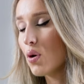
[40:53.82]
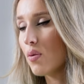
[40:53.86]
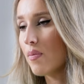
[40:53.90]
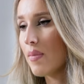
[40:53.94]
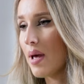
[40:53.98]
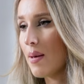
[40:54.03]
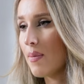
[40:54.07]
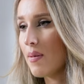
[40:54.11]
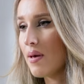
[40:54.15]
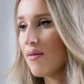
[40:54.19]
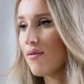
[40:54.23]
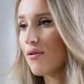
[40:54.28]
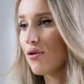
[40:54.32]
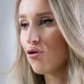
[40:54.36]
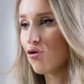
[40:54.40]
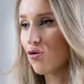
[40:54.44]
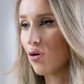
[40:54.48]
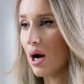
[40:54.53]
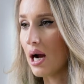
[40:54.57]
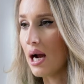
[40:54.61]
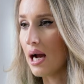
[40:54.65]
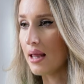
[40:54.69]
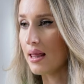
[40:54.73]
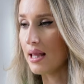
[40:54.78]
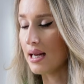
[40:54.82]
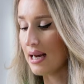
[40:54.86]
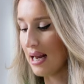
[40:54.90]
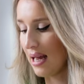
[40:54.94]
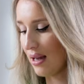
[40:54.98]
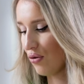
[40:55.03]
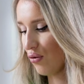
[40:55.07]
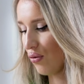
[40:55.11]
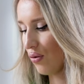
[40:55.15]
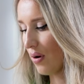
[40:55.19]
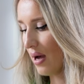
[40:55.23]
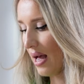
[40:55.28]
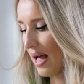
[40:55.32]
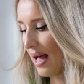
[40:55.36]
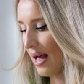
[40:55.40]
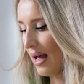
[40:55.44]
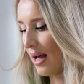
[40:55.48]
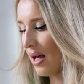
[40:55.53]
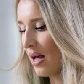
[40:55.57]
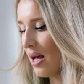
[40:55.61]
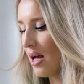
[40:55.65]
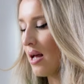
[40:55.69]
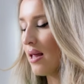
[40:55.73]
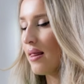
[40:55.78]
or maybe even dry out the natural
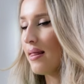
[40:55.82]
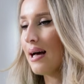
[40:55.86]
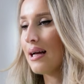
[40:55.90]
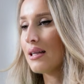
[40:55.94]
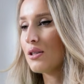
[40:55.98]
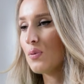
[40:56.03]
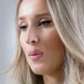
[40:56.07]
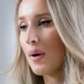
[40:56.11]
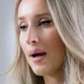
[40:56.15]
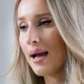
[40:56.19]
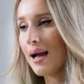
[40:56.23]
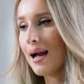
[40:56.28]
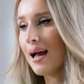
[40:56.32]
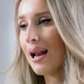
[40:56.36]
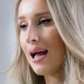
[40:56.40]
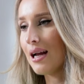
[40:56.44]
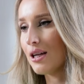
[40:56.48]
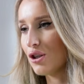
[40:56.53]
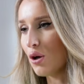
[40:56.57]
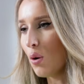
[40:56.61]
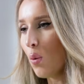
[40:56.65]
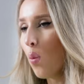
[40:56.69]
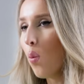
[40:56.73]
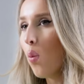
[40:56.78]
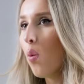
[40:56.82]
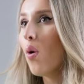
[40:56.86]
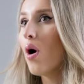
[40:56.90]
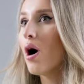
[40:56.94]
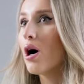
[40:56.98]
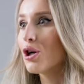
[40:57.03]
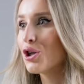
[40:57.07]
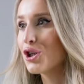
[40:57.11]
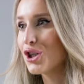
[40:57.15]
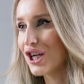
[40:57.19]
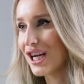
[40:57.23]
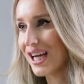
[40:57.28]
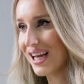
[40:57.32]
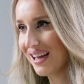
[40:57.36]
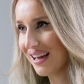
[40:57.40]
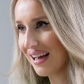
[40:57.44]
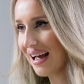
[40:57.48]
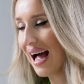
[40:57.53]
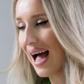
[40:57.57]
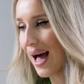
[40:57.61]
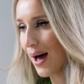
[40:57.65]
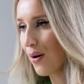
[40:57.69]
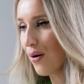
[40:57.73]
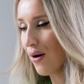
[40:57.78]
hair. That's why I like to wash
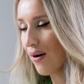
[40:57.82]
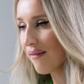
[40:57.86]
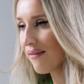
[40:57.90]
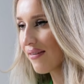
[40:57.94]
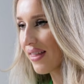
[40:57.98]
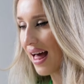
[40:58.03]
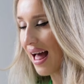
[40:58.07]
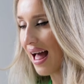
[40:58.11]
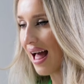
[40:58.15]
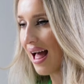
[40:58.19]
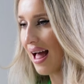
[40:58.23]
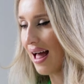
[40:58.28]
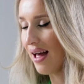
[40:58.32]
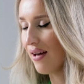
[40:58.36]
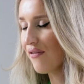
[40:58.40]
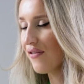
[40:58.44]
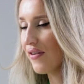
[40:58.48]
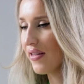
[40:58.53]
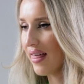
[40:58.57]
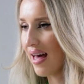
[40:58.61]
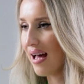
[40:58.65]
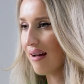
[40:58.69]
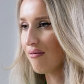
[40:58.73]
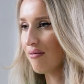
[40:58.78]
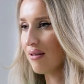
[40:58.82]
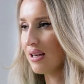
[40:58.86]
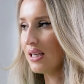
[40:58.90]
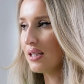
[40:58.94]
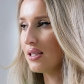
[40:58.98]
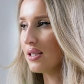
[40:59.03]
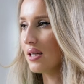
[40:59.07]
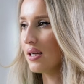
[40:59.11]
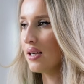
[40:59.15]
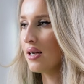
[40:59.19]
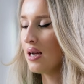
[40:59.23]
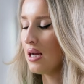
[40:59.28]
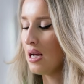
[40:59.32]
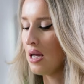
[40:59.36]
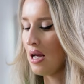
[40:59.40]
it out of the hair for that reason.